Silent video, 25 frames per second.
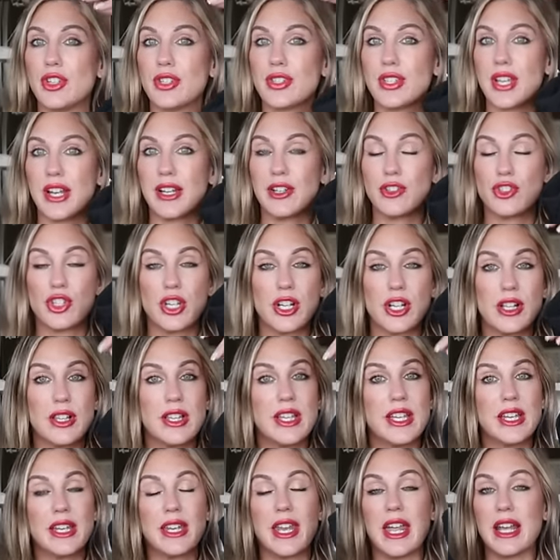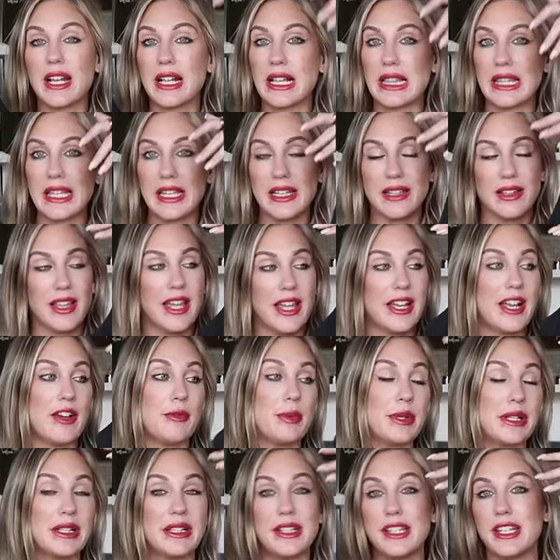just kind of chilling, clean, like
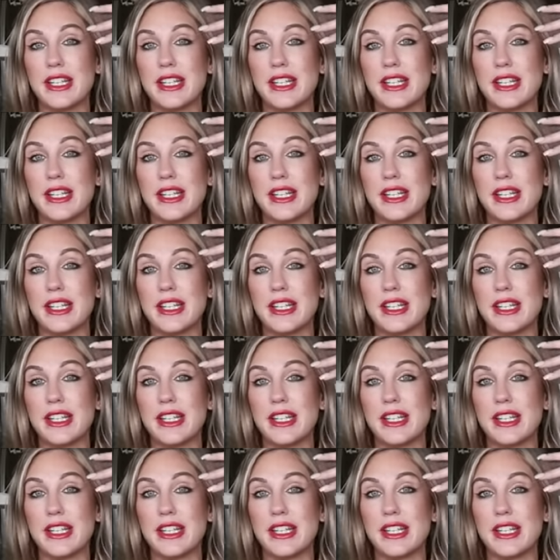I've been